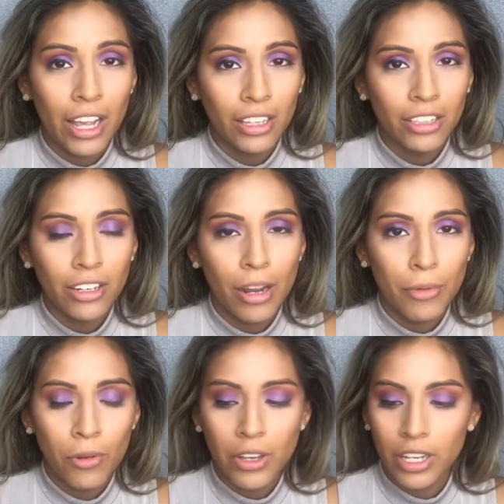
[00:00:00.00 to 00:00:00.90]
Eyeliner, I'm
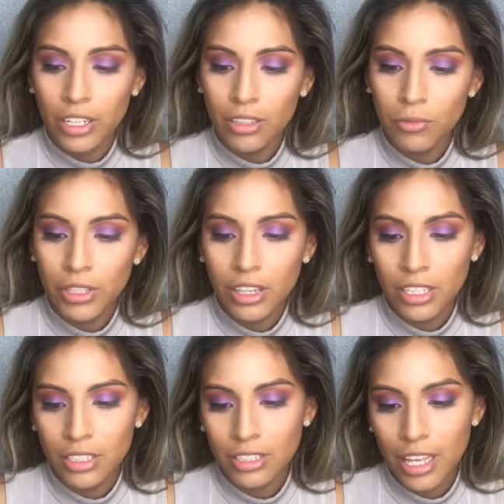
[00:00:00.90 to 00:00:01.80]
going in with
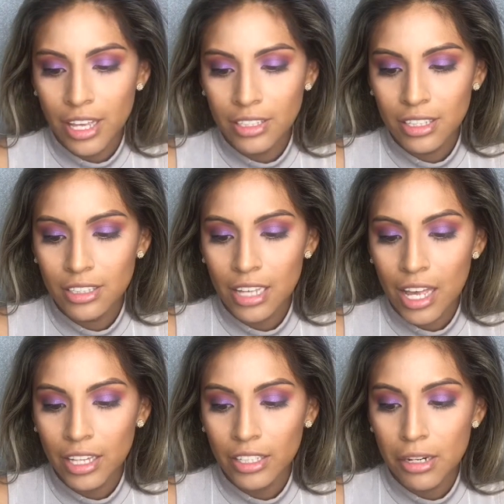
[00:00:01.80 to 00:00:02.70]
this Essence
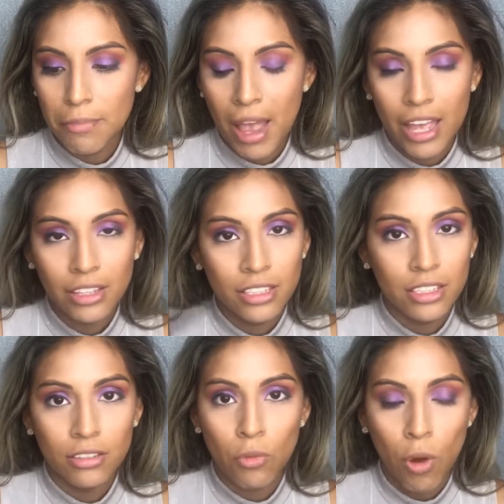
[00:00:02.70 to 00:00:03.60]
eyeliner pen. This
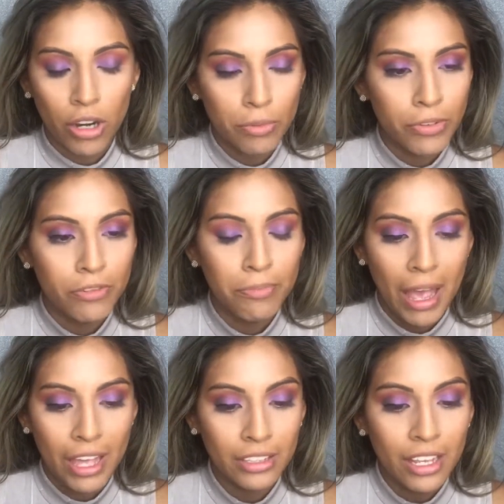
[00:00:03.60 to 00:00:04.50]
is a waterproof
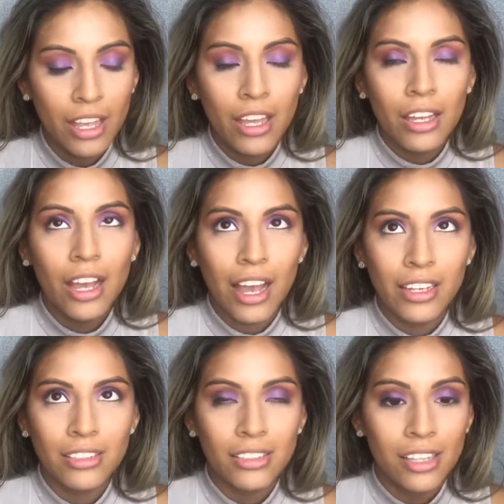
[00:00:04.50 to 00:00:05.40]
pen.
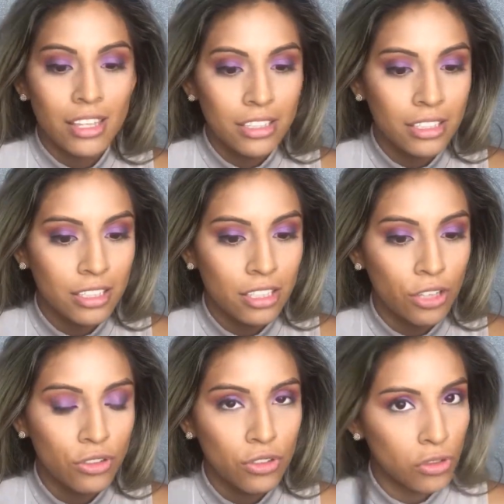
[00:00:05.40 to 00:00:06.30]
Guys, this is a
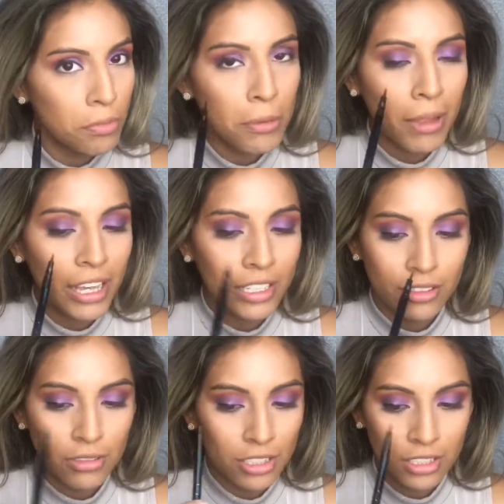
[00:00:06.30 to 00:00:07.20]
super black, as you
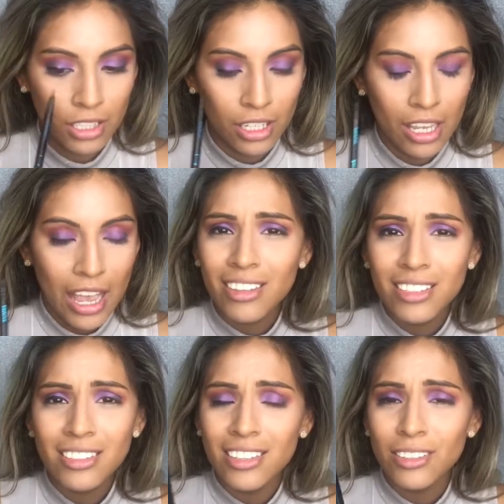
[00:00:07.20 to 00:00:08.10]
can see. And
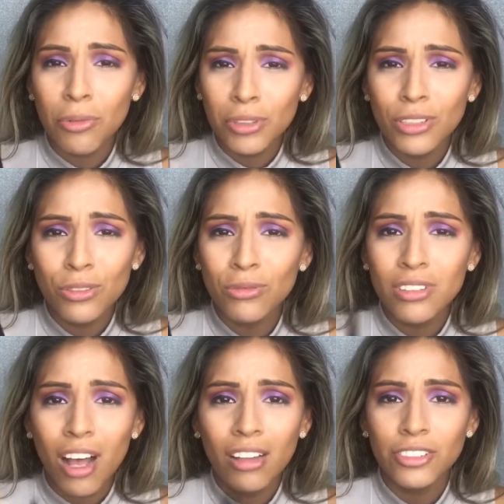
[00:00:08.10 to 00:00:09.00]
this is only
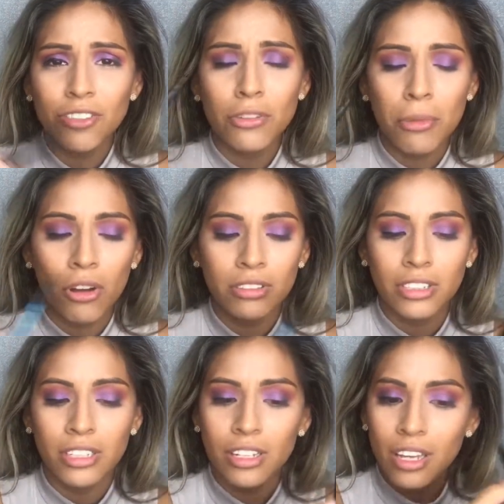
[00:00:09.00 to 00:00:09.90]
$2 from
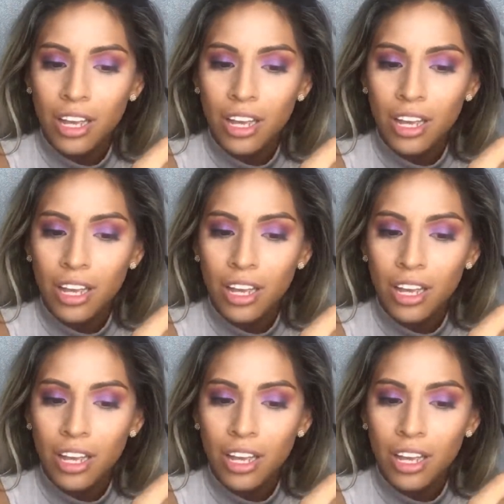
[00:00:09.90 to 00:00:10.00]
Ulta.